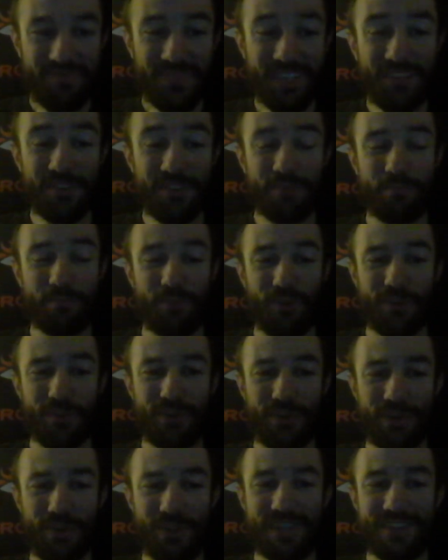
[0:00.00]
The
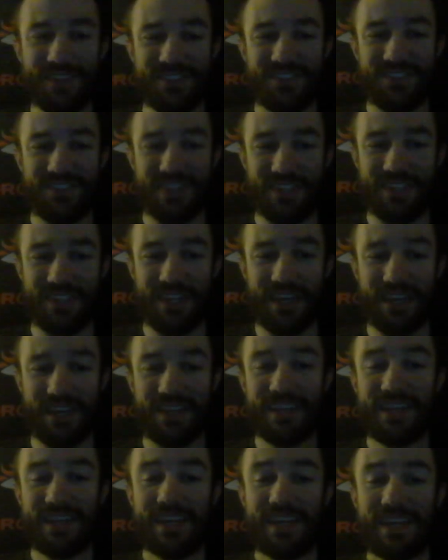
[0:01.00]
Brotherhood
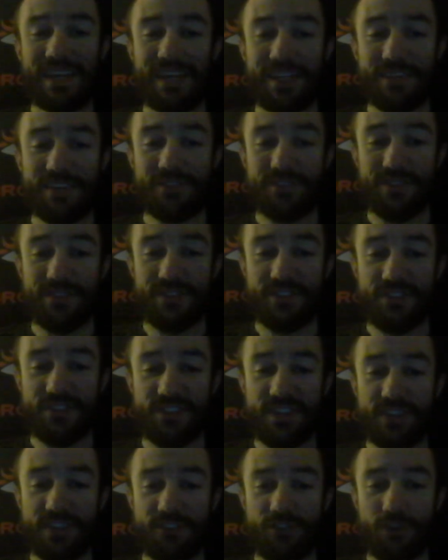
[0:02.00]
insignia is
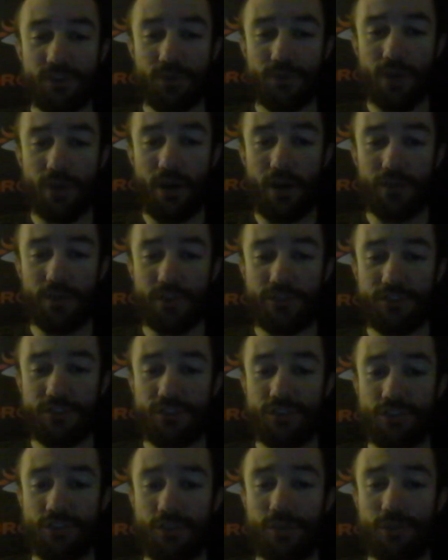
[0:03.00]
stenciled on the
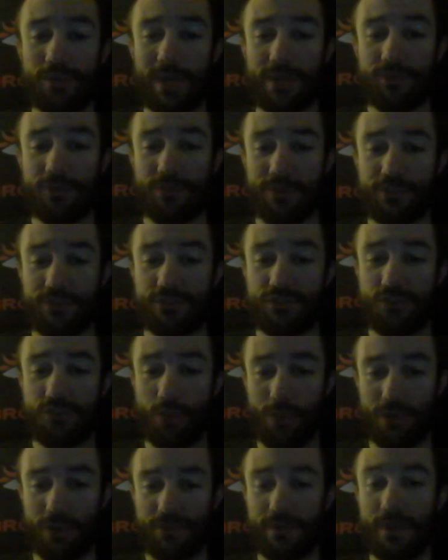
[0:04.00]
2 entrance
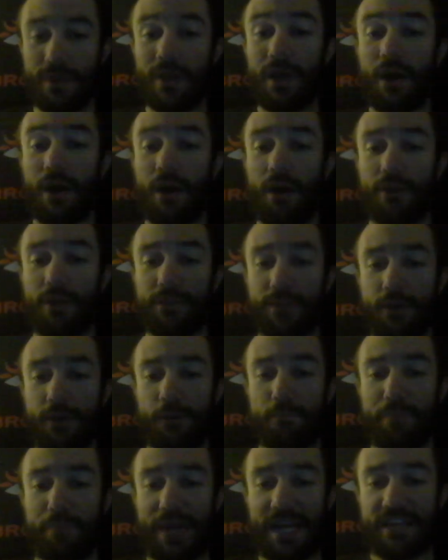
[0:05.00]
doors.
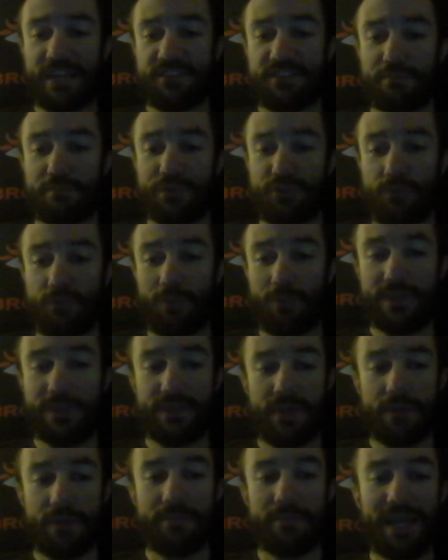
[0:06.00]
Although passing
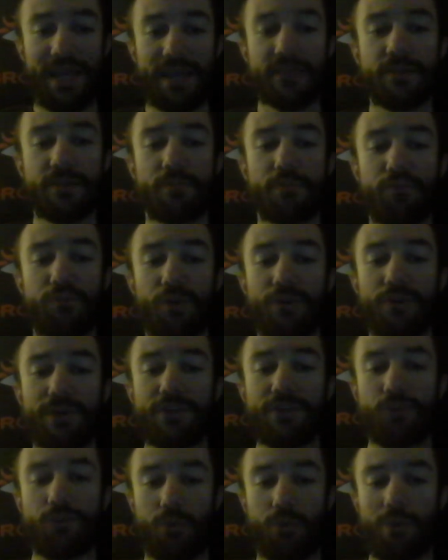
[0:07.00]
between them and the
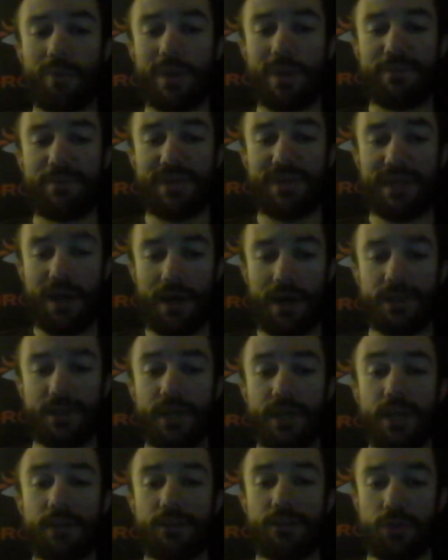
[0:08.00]
broken doorway beyond,
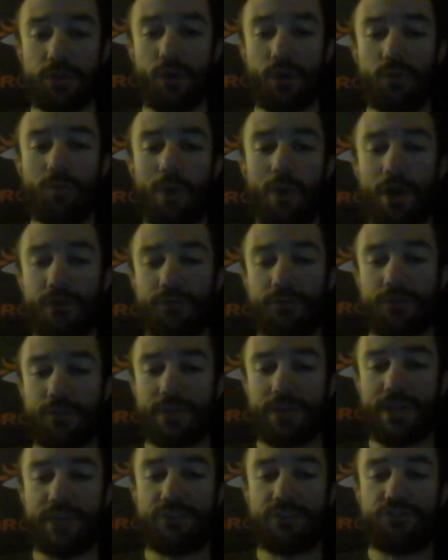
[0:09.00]
the lone wanderer
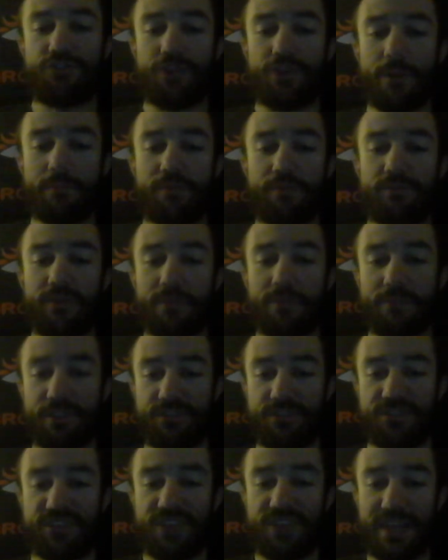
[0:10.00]
can jump from the
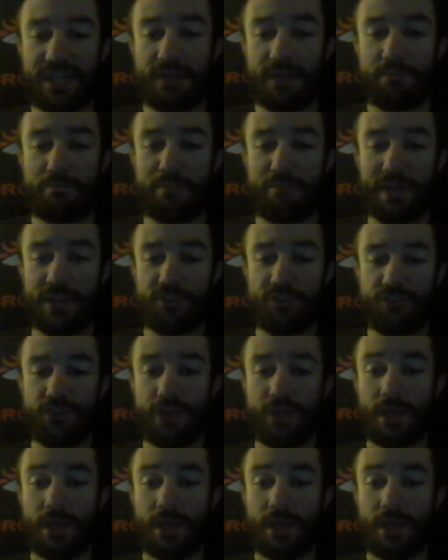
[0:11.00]
second bench